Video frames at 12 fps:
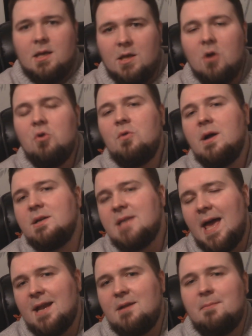You know who else
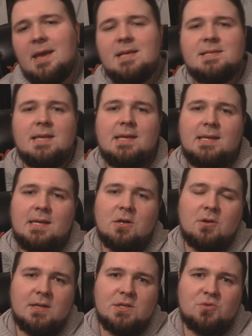had an amazing
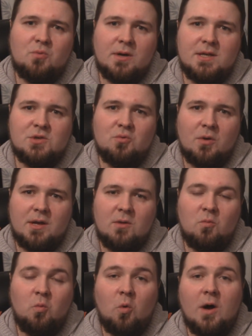year in
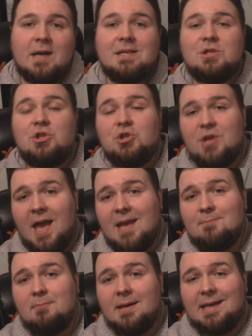2021?
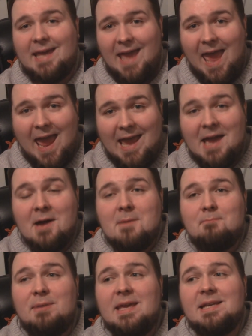Jed McKay.
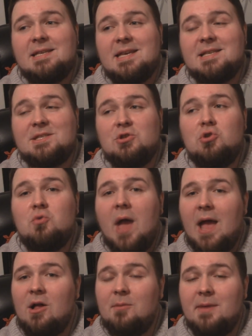Be it his new
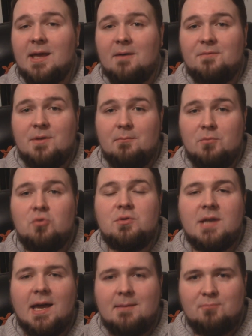helming of the
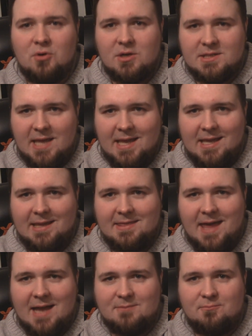Moon Knight book, taking
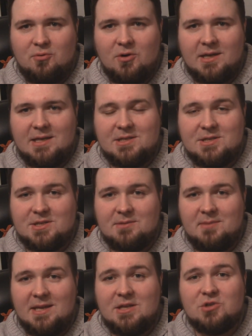that book into
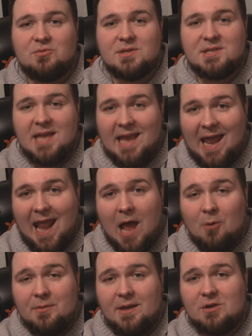some interesting and
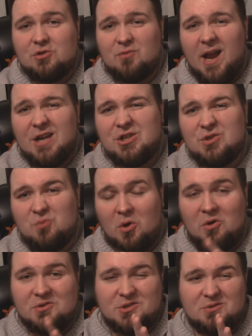out there directions while
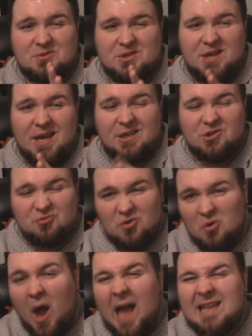also staying
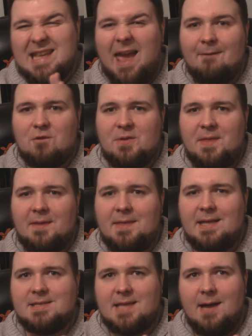true to everything
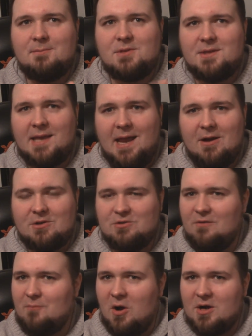that's come to the
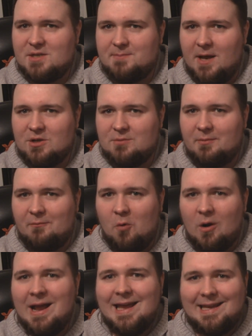character of Mark Spector
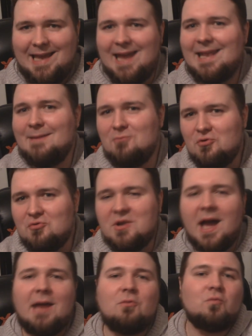before, getting Moon
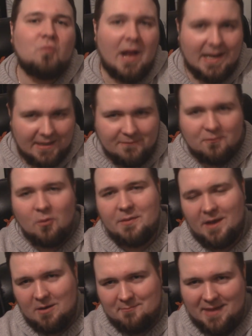Knight ready for
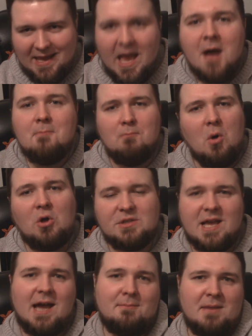their big
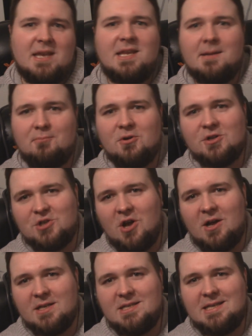multimedia push
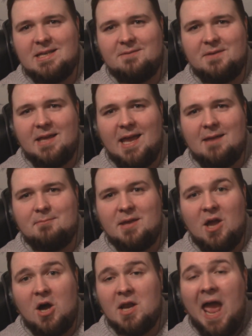on TV and
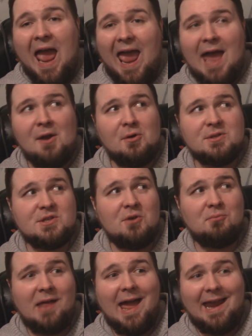beyond, and
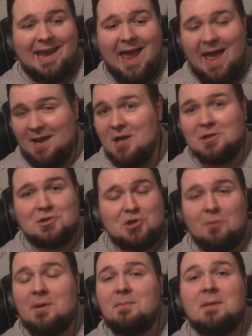also Black Cat.
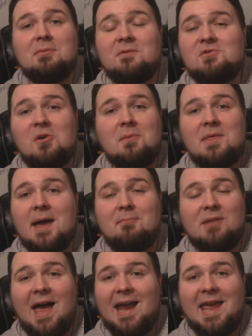So many people have told me that
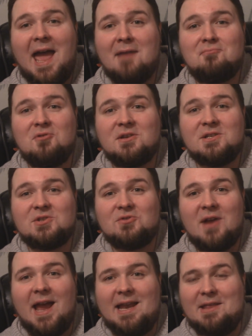Black Cat book is
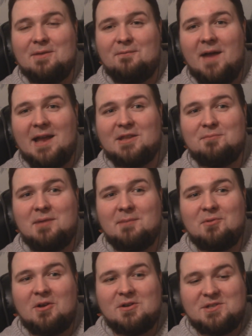great, and the fact that
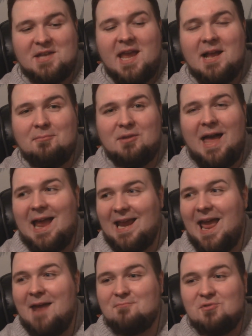people are saying a Black
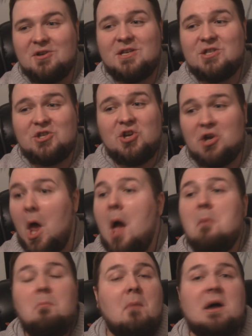Cat book is good
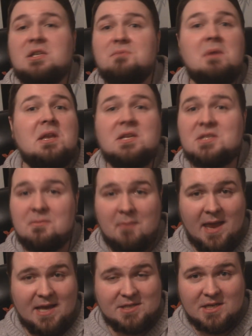must mean it's
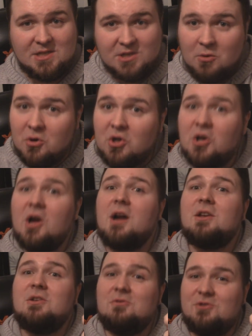amazing. So good
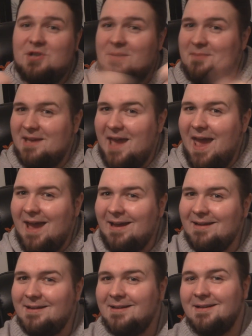on you, Jed McKay.